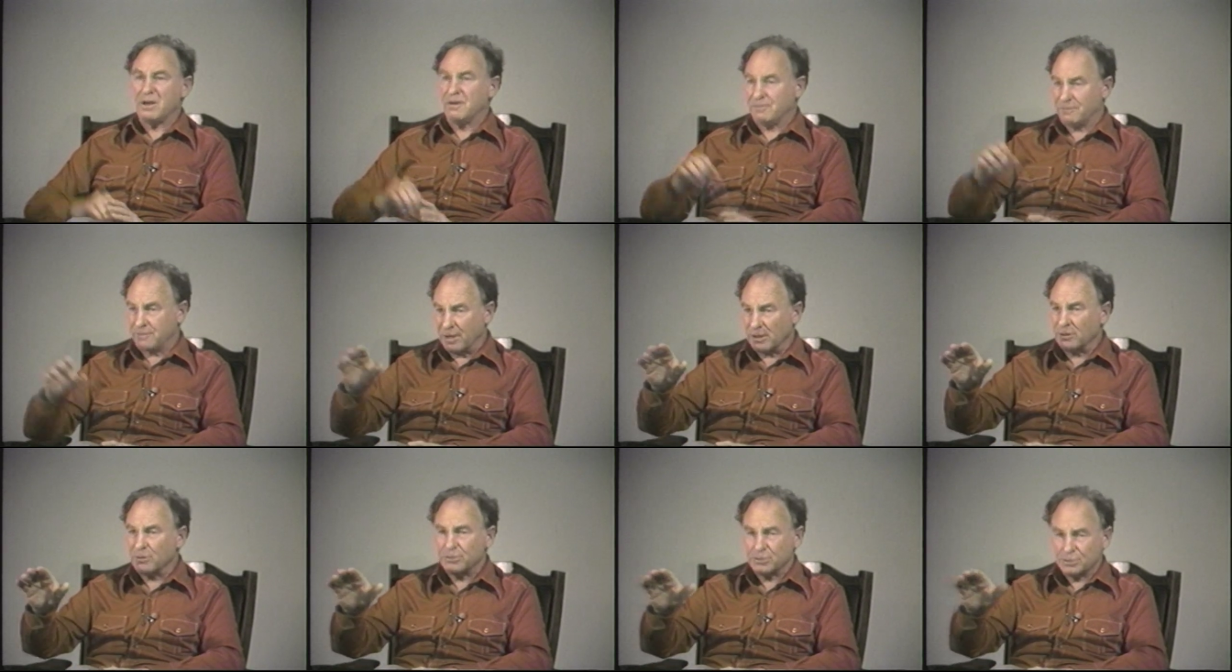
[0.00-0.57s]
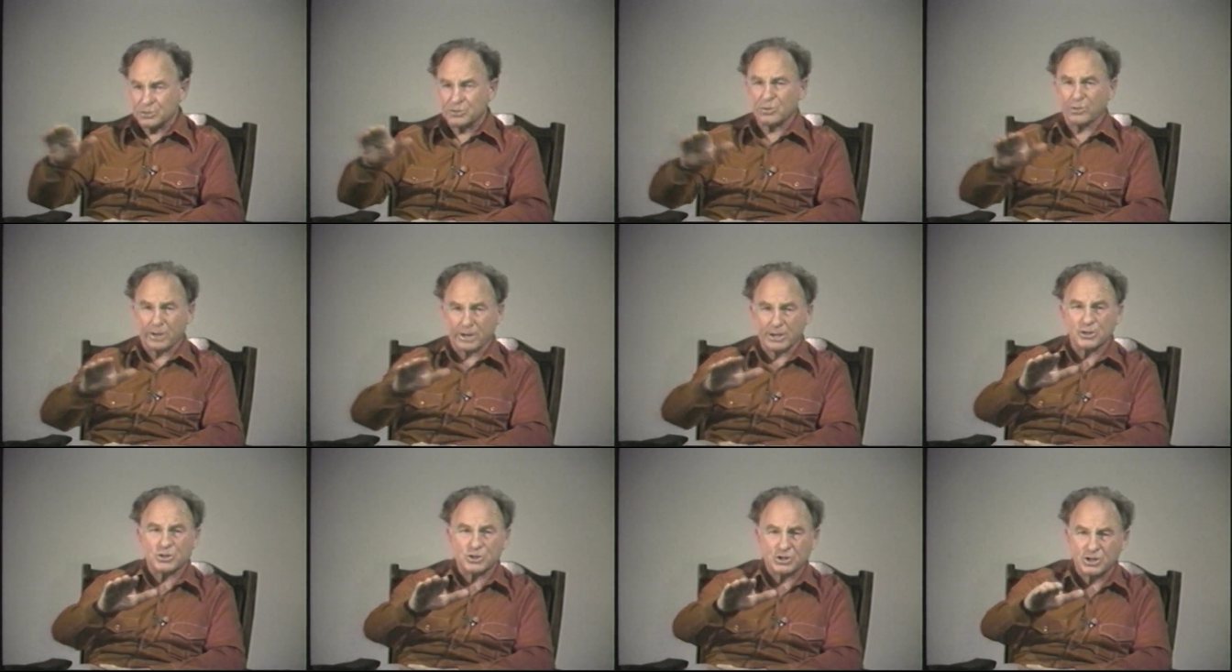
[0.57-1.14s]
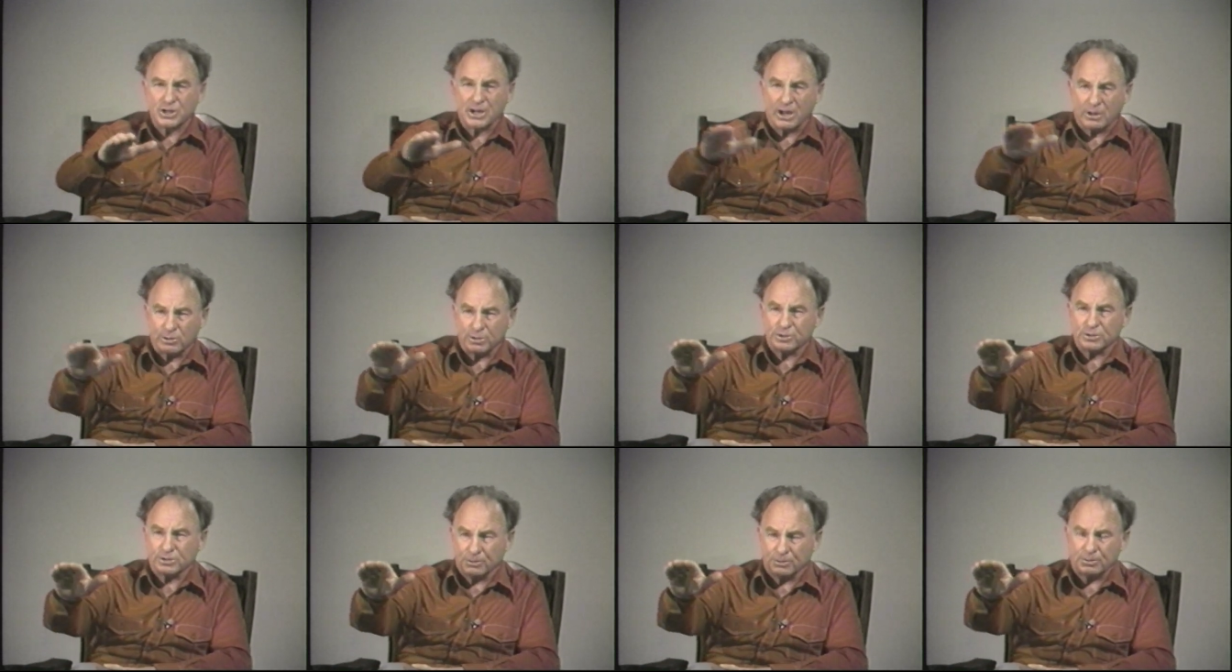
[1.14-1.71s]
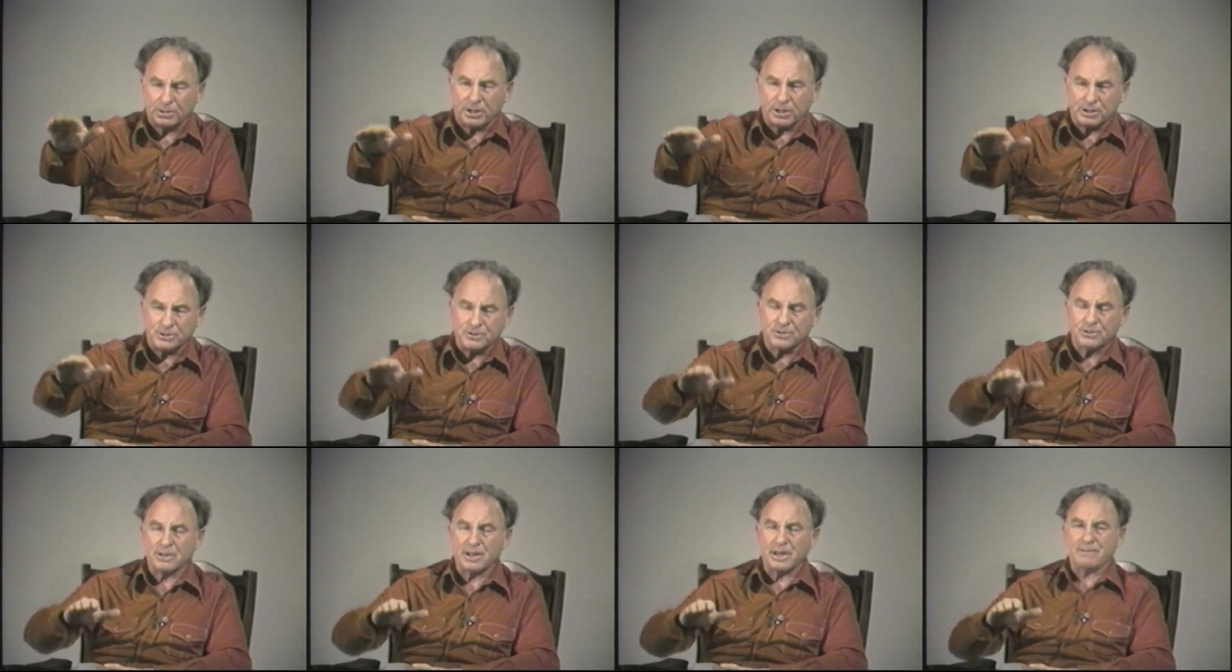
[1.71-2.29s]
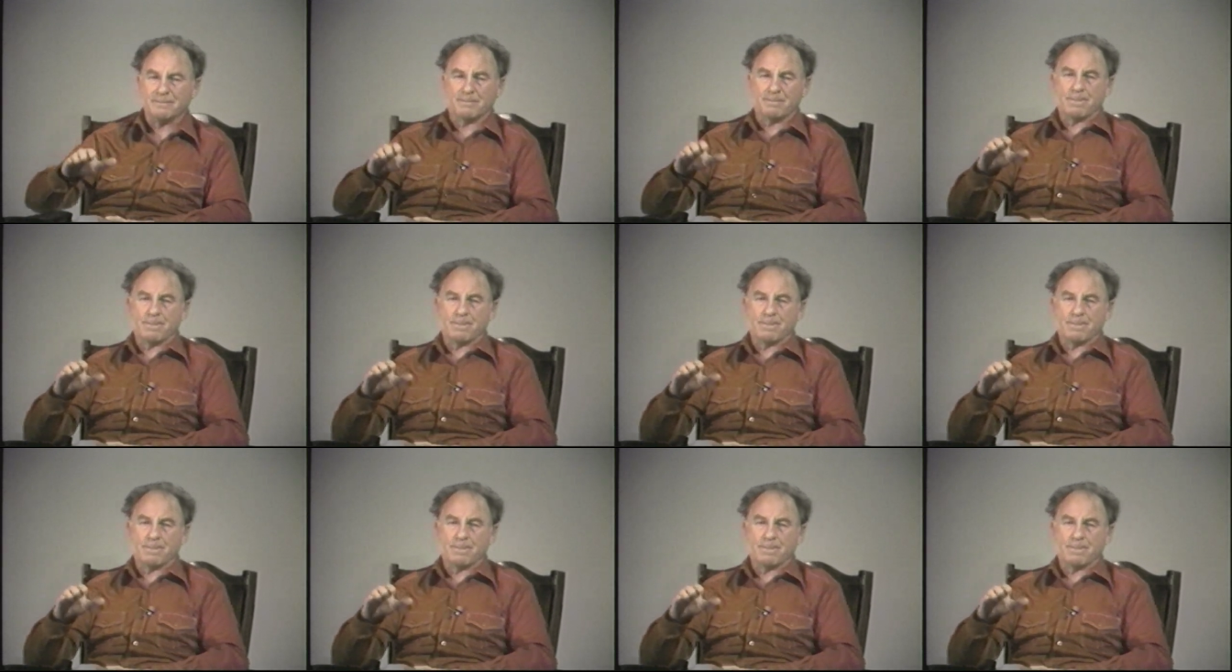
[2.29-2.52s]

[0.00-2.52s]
Follow the story and see how it applies to your life.